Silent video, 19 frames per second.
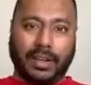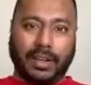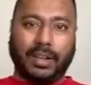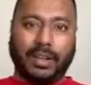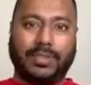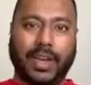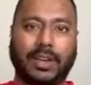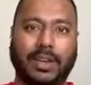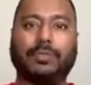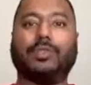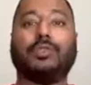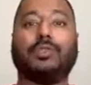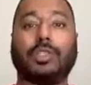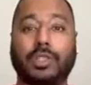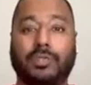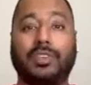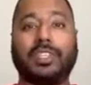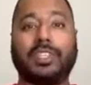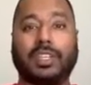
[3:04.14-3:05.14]
event, which was
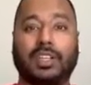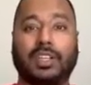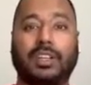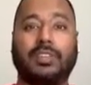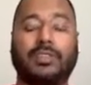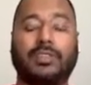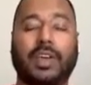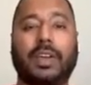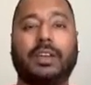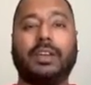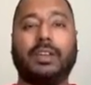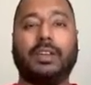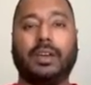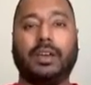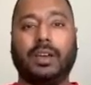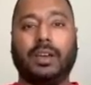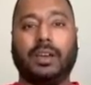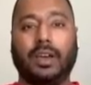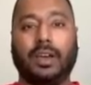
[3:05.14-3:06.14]
a physical event.
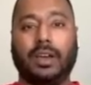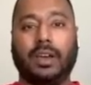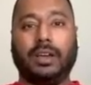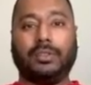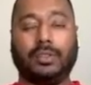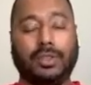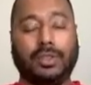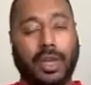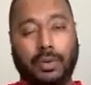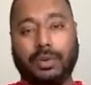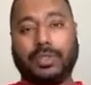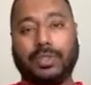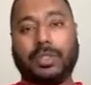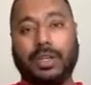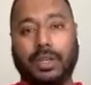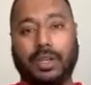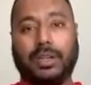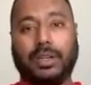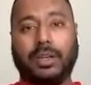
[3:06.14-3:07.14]
So that was
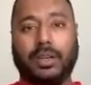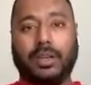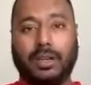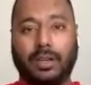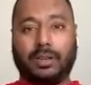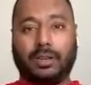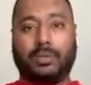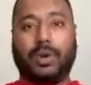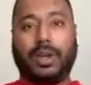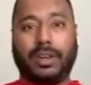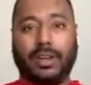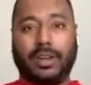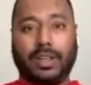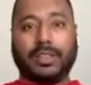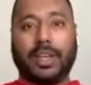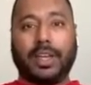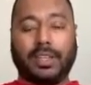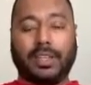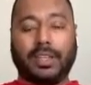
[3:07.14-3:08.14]
quite an
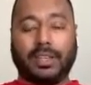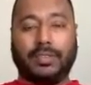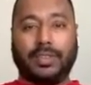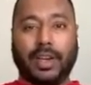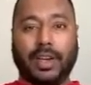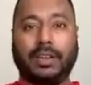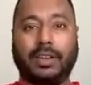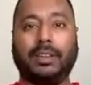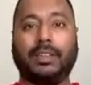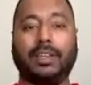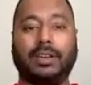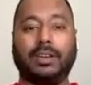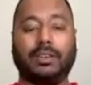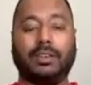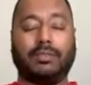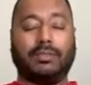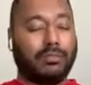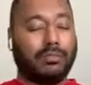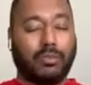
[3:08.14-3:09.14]
exciting event, and
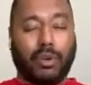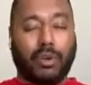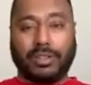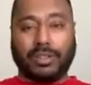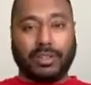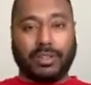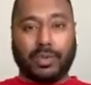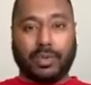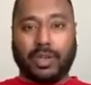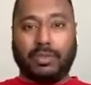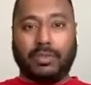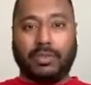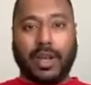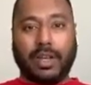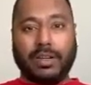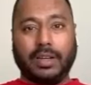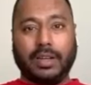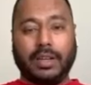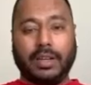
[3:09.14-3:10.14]
the prizes were
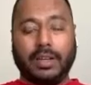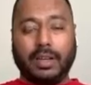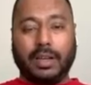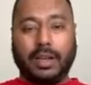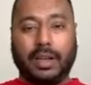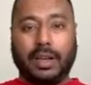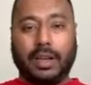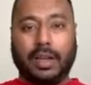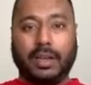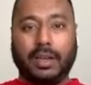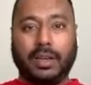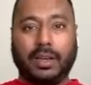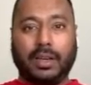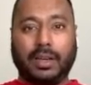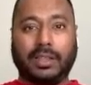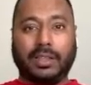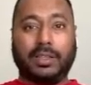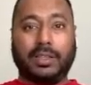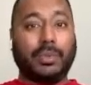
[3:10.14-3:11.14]
great. And
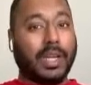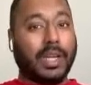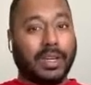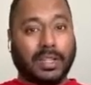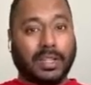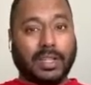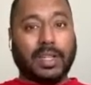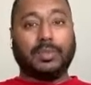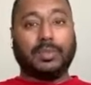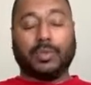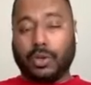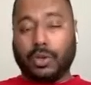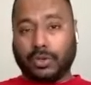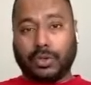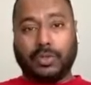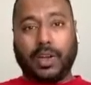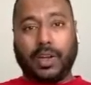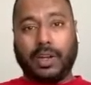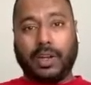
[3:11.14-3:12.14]
the winning teams were
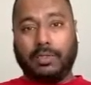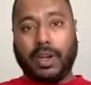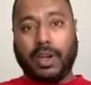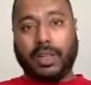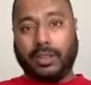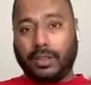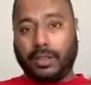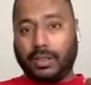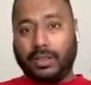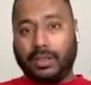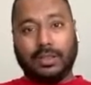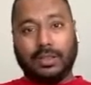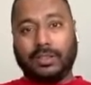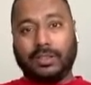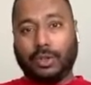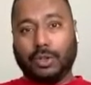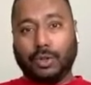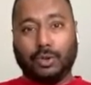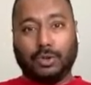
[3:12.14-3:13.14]
also very great. The
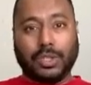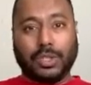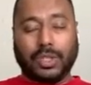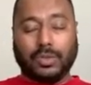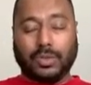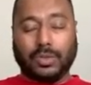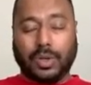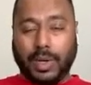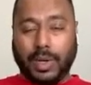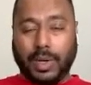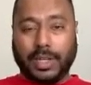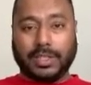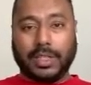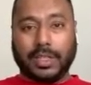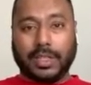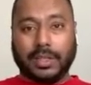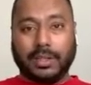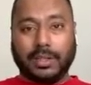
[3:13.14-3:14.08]
solutions were amazing.